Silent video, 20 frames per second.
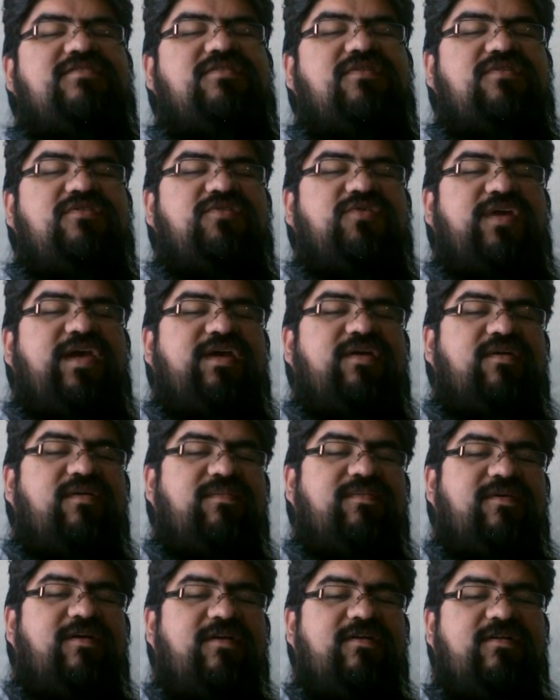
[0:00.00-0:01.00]
or trade or
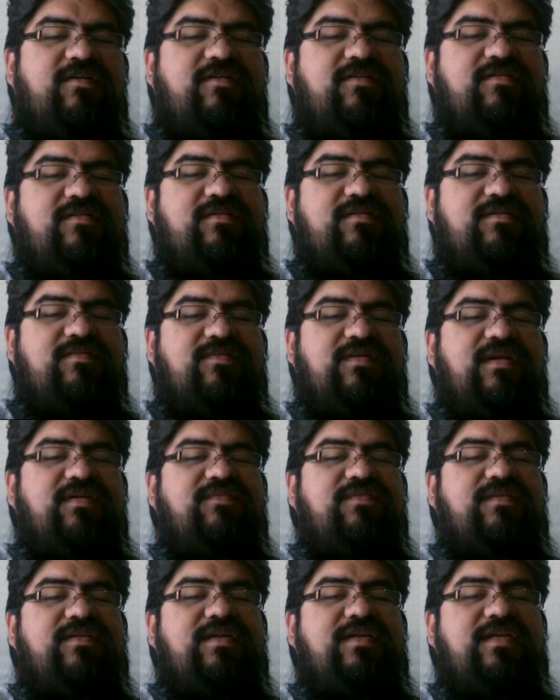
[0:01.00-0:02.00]
barter
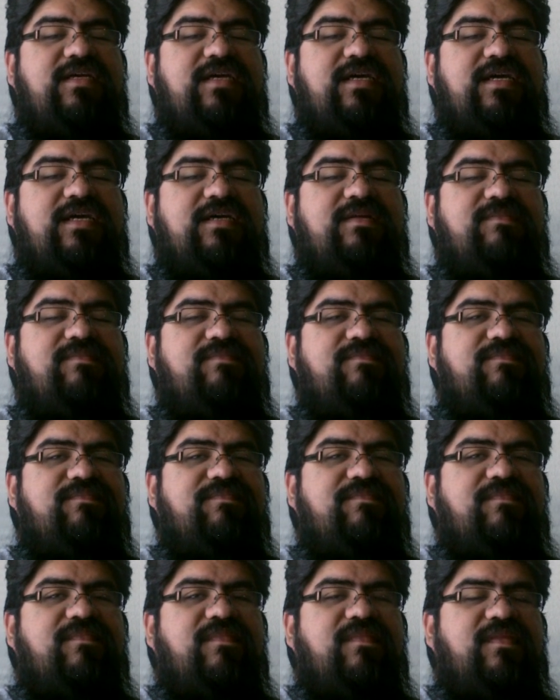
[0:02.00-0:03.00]
whatever you need to get,
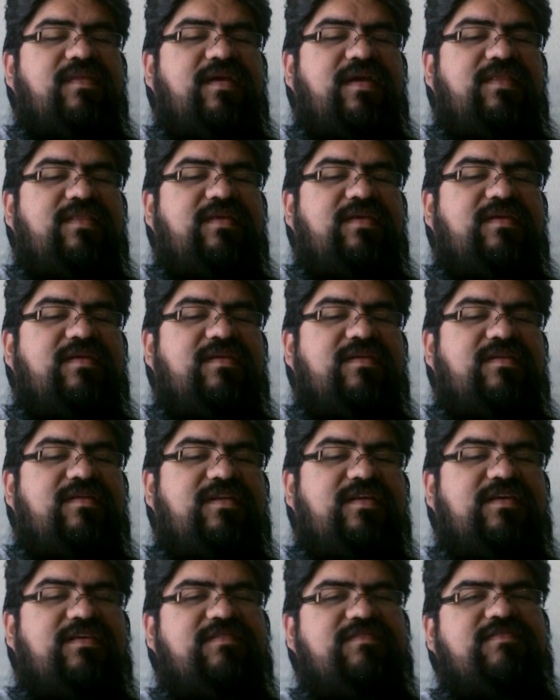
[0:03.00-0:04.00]
and then
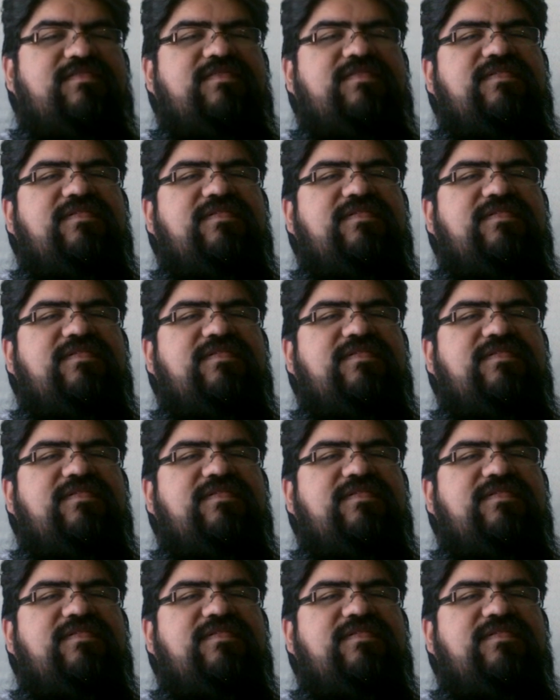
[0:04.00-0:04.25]
leave.